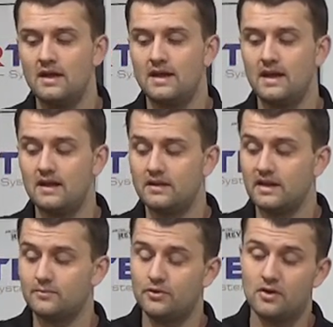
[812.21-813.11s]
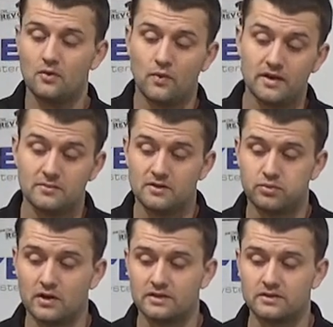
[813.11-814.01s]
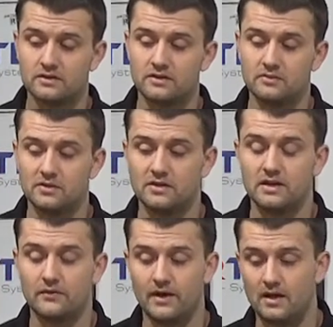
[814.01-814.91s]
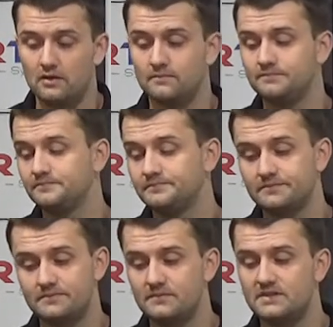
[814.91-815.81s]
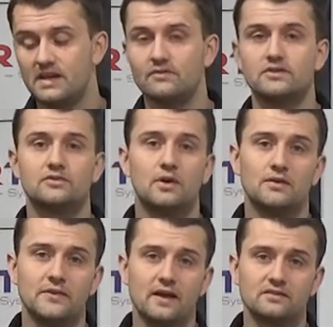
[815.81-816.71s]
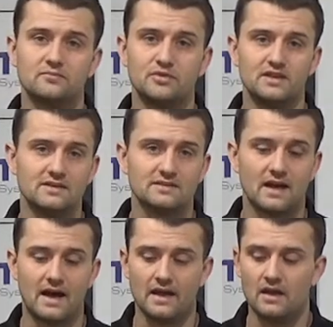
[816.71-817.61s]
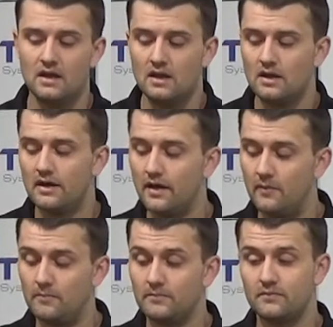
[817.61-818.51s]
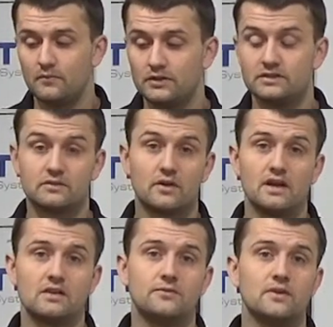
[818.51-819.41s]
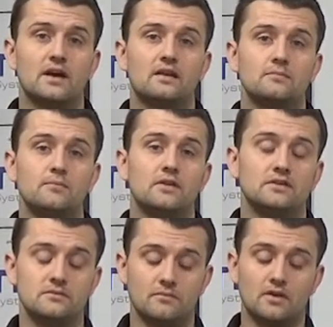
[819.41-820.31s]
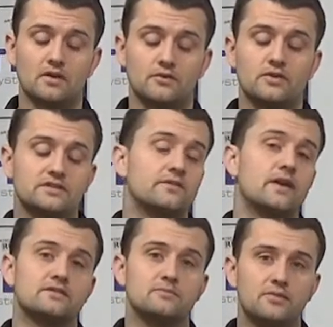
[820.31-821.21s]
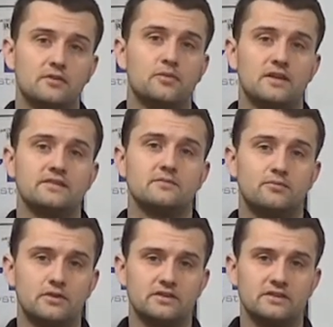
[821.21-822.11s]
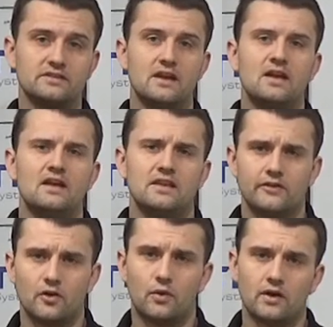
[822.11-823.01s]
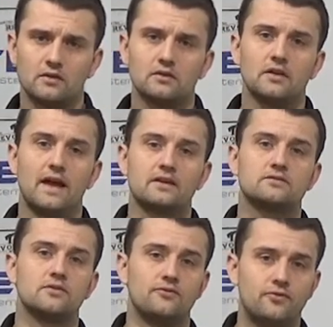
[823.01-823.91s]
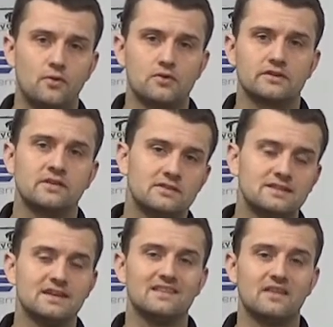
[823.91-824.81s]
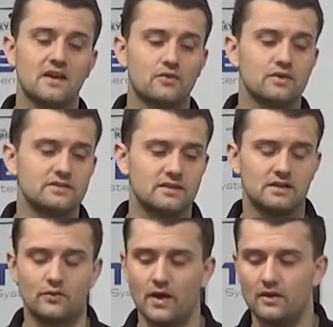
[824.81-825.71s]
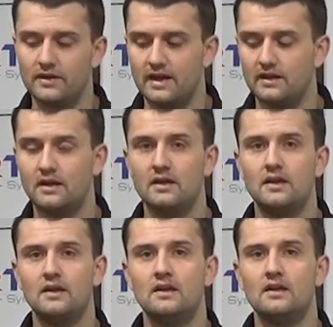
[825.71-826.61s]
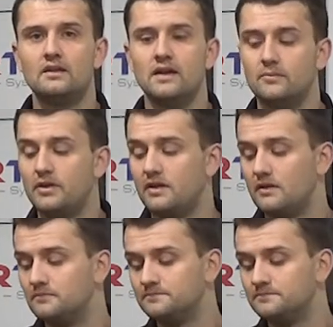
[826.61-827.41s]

and they can put up quite a bit of pressure. You're looking around seven to 12,000 psi, um, which is great if you got a, a grease around some big pins and bushings that require a little extra force to get that grease in and around that, that pin.